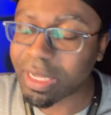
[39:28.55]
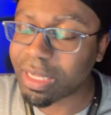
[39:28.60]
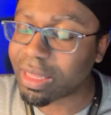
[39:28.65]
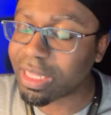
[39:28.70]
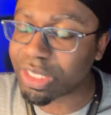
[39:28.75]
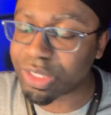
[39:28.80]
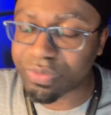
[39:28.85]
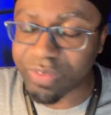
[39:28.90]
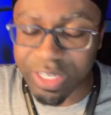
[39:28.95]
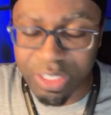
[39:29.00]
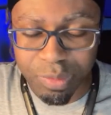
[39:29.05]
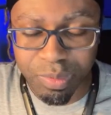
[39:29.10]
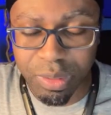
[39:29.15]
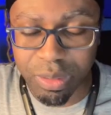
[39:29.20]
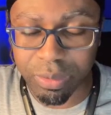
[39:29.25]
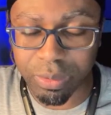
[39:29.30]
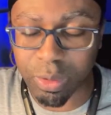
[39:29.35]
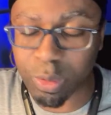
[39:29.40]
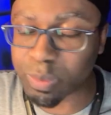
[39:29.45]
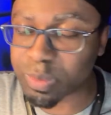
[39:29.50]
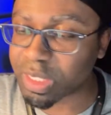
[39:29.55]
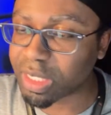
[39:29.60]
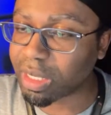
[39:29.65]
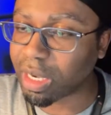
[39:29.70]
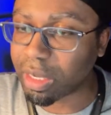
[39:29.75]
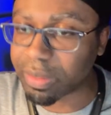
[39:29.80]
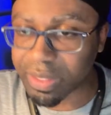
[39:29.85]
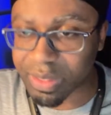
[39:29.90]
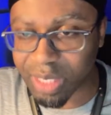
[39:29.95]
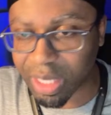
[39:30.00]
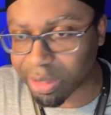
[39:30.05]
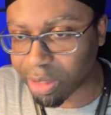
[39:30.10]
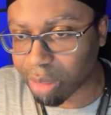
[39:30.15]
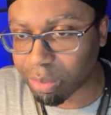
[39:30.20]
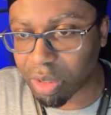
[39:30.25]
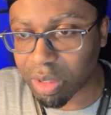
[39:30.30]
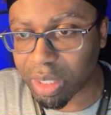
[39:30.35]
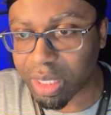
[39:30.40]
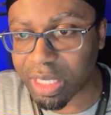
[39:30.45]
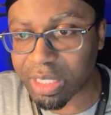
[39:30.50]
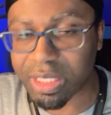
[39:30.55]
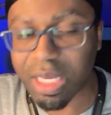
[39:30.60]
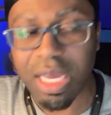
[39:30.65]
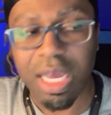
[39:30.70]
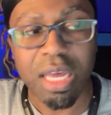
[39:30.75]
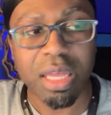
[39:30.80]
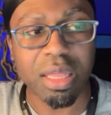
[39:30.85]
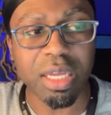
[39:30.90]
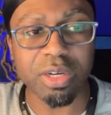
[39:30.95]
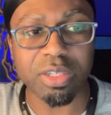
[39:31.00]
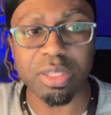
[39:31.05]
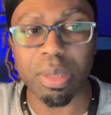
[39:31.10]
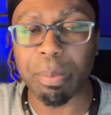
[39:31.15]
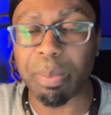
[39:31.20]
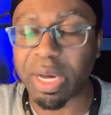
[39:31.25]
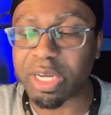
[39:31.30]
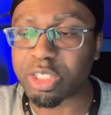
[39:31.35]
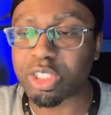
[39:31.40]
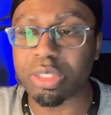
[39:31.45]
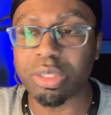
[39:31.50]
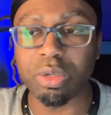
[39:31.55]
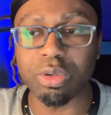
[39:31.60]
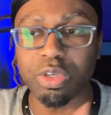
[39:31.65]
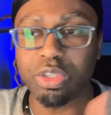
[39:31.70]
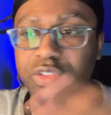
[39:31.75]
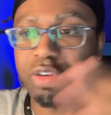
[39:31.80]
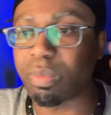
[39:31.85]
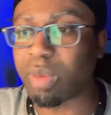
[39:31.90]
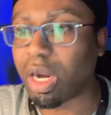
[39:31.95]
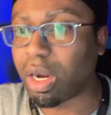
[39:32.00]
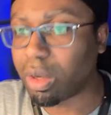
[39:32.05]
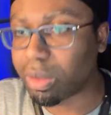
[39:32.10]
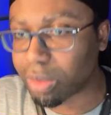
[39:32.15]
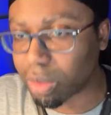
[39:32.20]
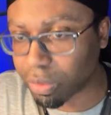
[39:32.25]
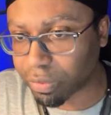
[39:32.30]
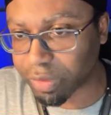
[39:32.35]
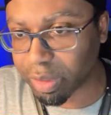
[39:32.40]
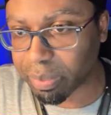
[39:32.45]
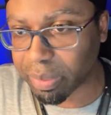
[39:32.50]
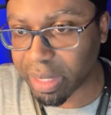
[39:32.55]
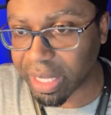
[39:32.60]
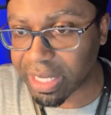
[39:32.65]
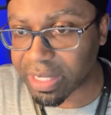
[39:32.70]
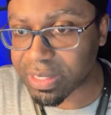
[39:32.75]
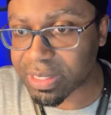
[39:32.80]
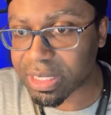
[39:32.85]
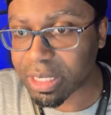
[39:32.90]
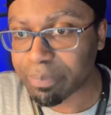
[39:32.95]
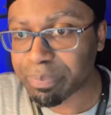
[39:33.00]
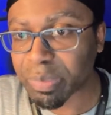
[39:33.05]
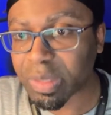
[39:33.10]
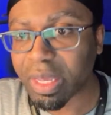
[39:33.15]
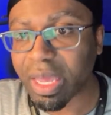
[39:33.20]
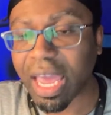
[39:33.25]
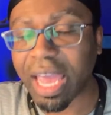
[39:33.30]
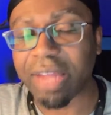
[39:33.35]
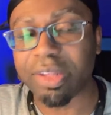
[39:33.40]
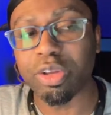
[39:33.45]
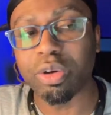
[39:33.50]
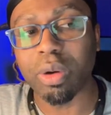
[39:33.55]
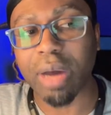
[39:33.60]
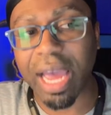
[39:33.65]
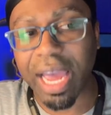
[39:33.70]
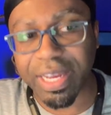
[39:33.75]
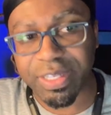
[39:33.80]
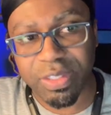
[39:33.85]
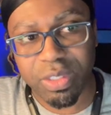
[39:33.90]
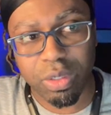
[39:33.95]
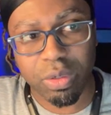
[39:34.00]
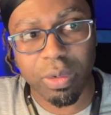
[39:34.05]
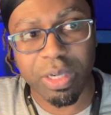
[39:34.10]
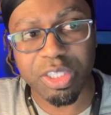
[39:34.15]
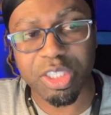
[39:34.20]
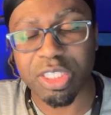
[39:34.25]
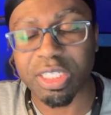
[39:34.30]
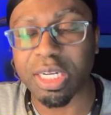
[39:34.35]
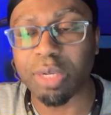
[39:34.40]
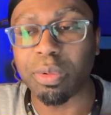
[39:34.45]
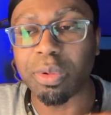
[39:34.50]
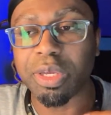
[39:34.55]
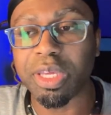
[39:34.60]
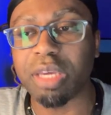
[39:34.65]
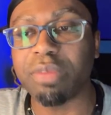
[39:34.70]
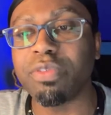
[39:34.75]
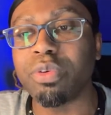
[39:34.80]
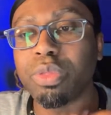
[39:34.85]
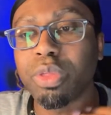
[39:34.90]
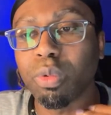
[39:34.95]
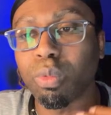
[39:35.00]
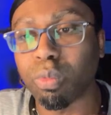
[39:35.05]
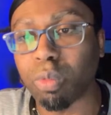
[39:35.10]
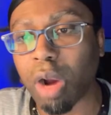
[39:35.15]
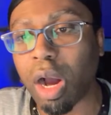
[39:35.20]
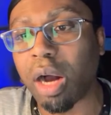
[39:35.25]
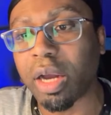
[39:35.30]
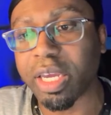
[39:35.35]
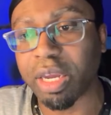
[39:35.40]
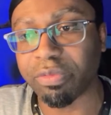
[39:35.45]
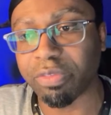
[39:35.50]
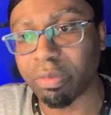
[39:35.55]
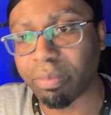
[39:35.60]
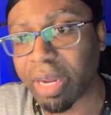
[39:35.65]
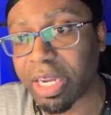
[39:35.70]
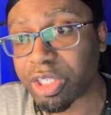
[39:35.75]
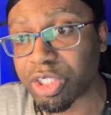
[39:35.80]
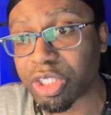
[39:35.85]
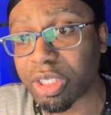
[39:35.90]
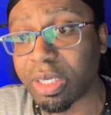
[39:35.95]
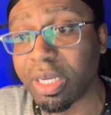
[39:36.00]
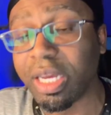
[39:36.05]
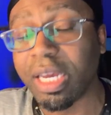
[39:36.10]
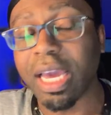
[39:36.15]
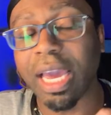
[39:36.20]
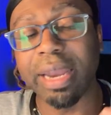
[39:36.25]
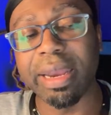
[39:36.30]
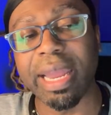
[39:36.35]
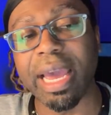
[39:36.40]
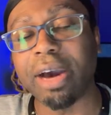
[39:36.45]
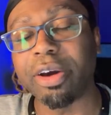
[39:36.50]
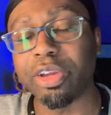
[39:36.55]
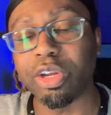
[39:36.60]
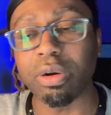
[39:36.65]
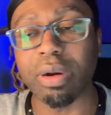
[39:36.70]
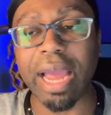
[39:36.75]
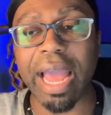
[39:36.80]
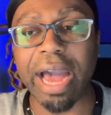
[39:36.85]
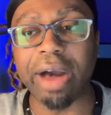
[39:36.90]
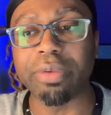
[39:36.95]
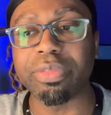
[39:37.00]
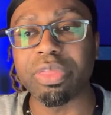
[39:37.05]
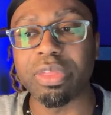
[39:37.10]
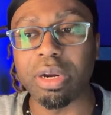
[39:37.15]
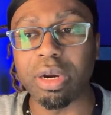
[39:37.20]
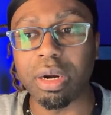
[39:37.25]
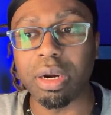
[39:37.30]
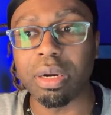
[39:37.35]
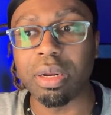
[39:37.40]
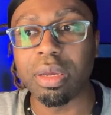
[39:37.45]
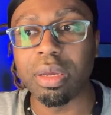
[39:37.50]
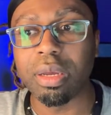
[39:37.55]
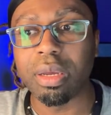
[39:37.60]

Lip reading: These Facebook groups and all these other communities, there's a bunch of notaries from all over the place, and you'll ask a question and it will give you the wrong information. And now you're out there